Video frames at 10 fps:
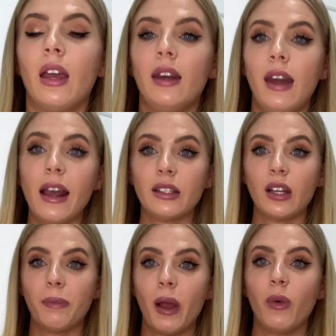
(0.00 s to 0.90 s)
Next
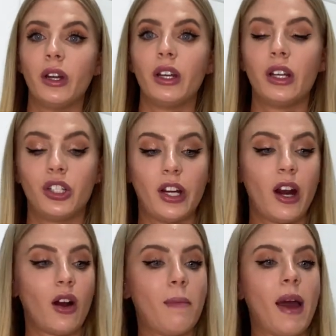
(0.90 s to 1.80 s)
up, I wanted to
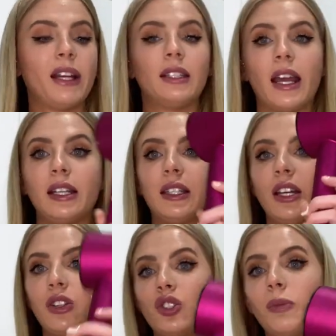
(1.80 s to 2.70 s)
share my
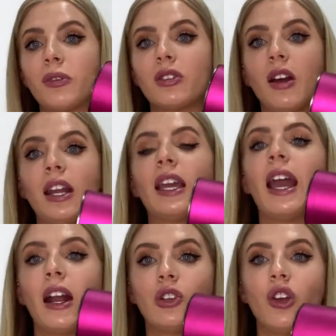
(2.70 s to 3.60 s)
Dyson Supersonic
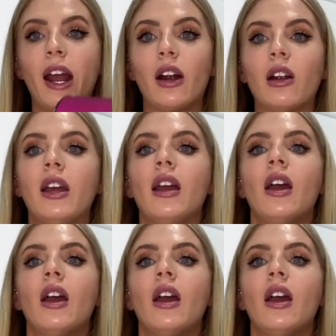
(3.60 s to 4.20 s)
Hair Dryer.